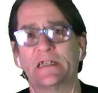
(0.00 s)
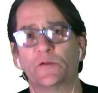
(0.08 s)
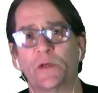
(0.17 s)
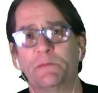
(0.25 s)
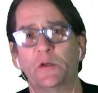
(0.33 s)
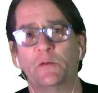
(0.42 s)

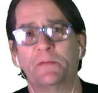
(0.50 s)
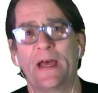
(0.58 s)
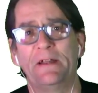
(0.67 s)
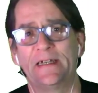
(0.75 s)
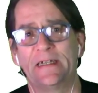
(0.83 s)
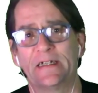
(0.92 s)
as we move
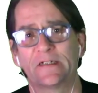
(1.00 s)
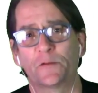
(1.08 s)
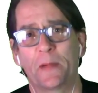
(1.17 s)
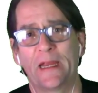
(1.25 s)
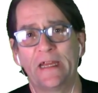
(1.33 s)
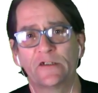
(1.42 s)
out into
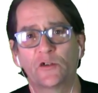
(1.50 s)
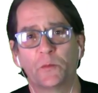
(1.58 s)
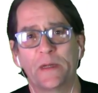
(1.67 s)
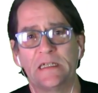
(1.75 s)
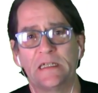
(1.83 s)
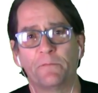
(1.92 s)
space will
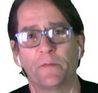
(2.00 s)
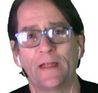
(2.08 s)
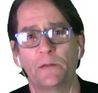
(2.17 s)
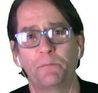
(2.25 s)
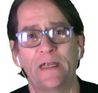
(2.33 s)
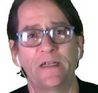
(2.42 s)
be
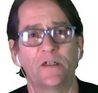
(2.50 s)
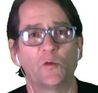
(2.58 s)
developing